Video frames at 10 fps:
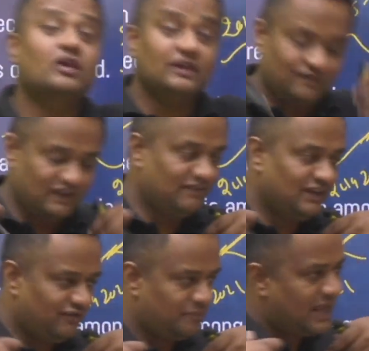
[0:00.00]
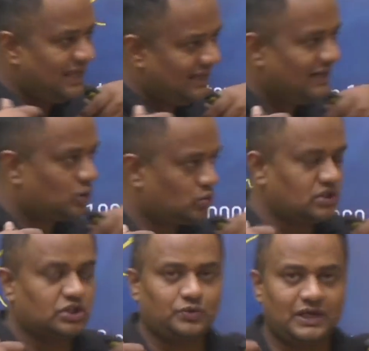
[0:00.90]
or if, even if my era
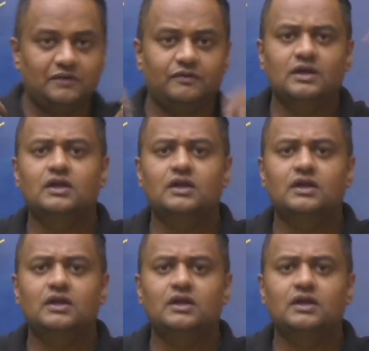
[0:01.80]
2012,